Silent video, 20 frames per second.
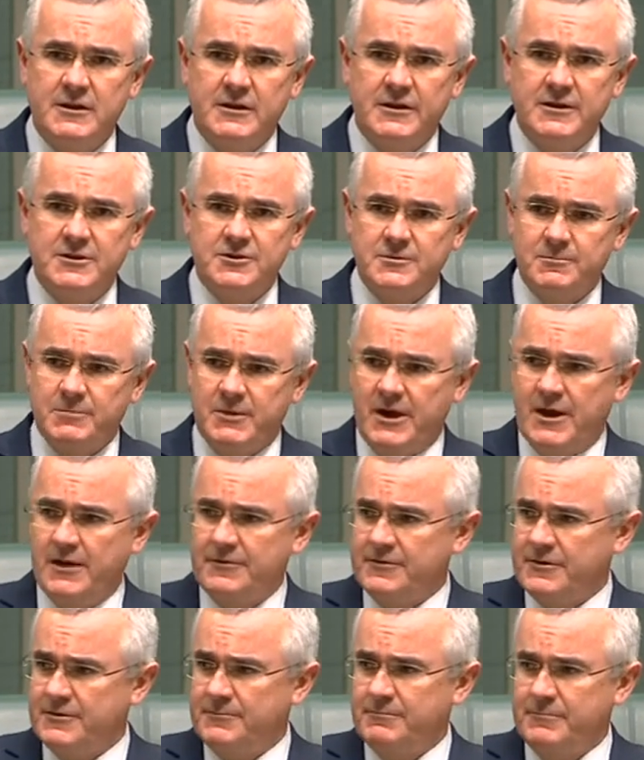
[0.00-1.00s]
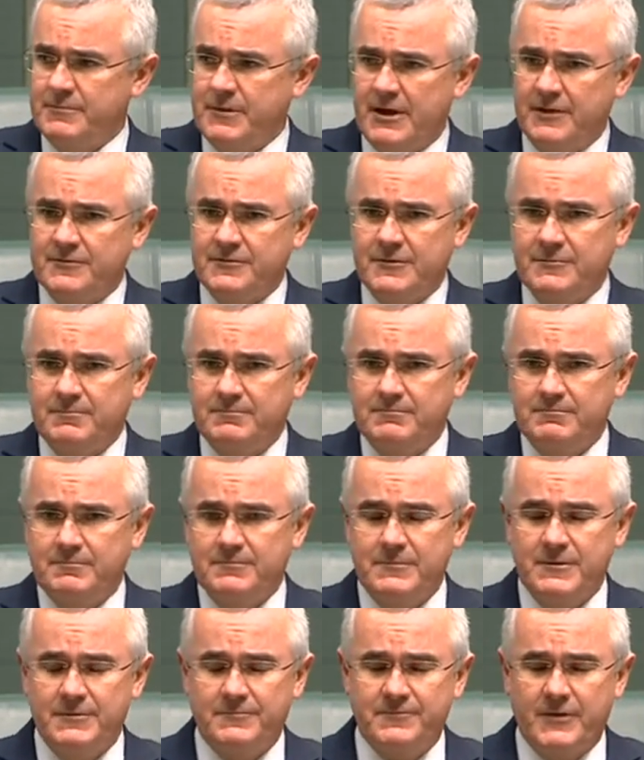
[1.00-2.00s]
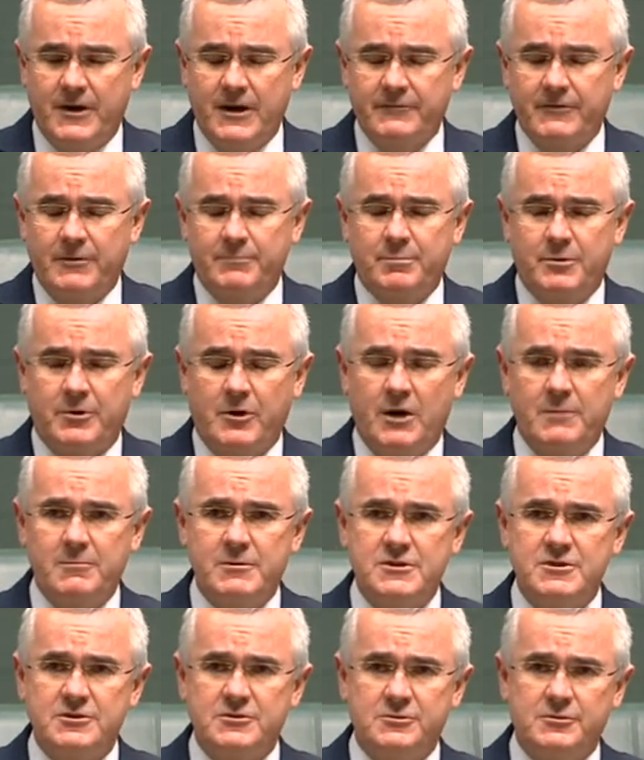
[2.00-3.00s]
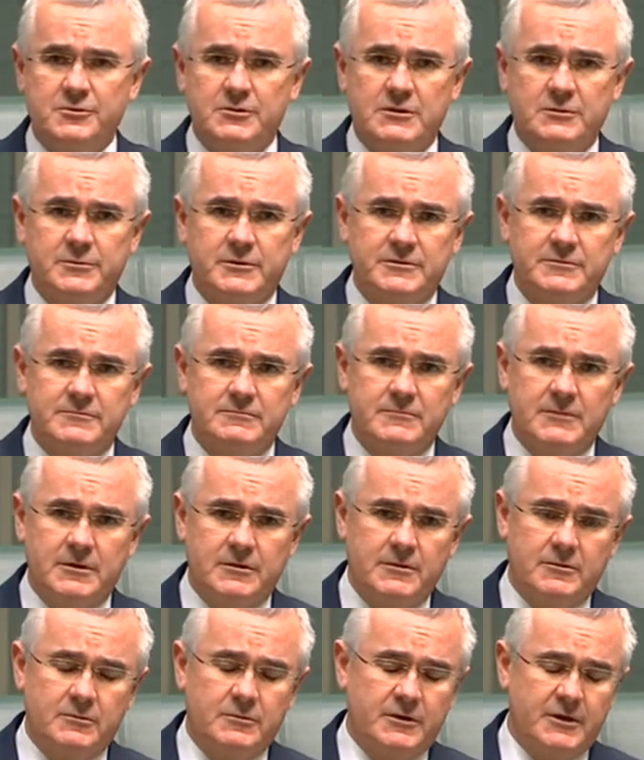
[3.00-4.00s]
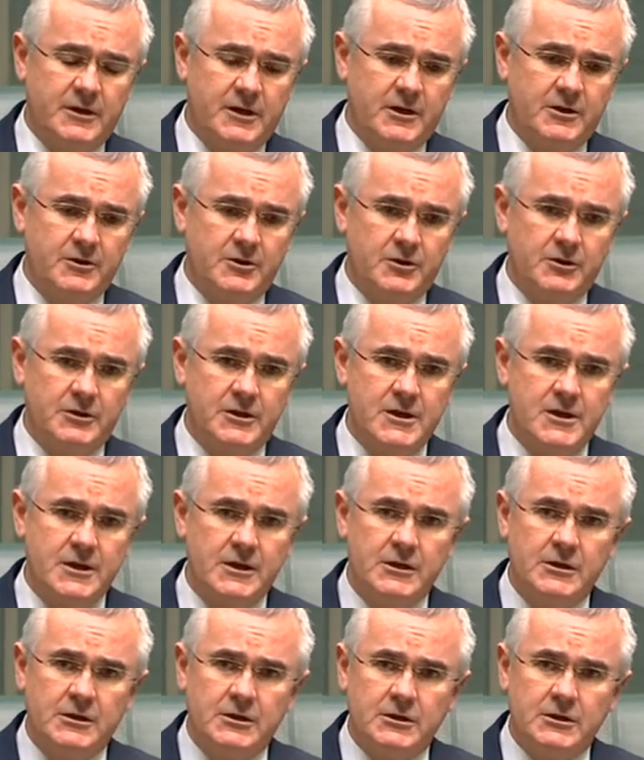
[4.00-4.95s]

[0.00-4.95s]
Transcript: They shouldn't be out the front of a primary school or an early